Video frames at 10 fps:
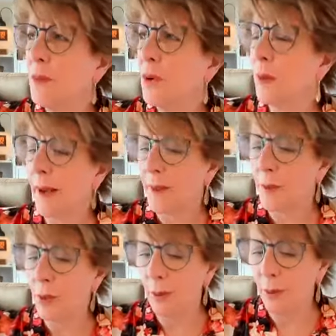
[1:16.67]
more about the
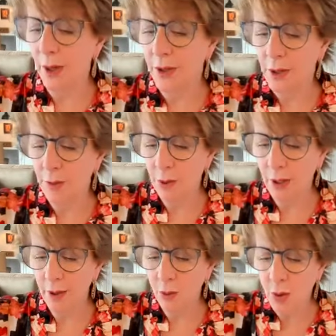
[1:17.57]
preparation
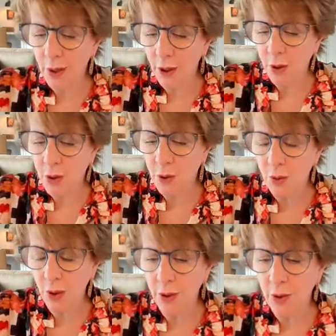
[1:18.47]
part. What are
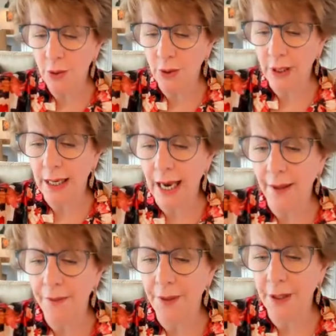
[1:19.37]
you looking
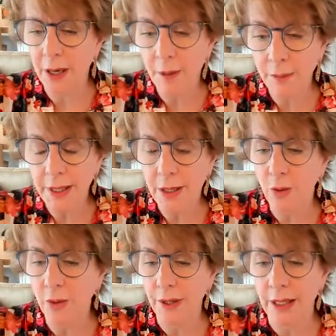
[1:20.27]
at, the company
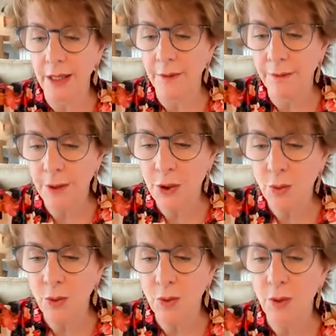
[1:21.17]
or the
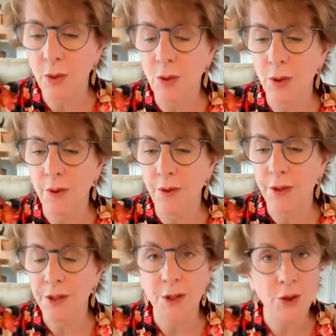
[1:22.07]
individual or
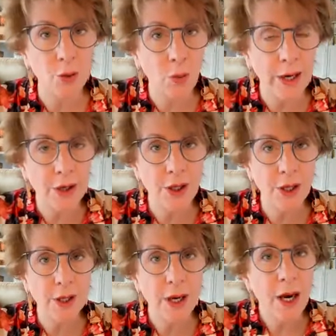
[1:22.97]
the
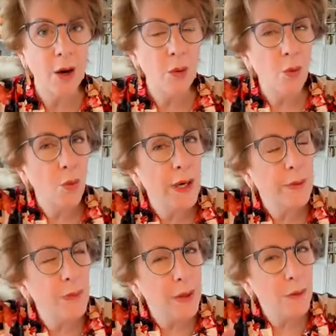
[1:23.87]
situation?
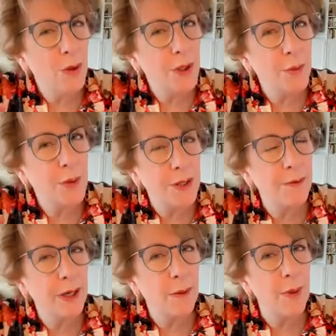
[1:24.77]
Be more
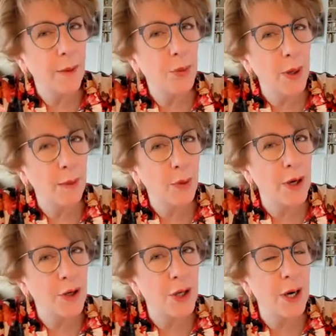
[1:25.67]
specific about
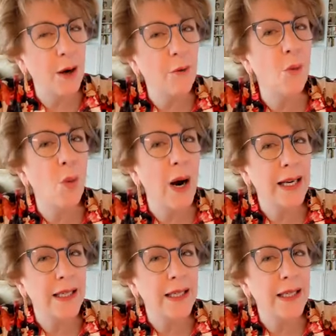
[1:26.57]
preparation of what?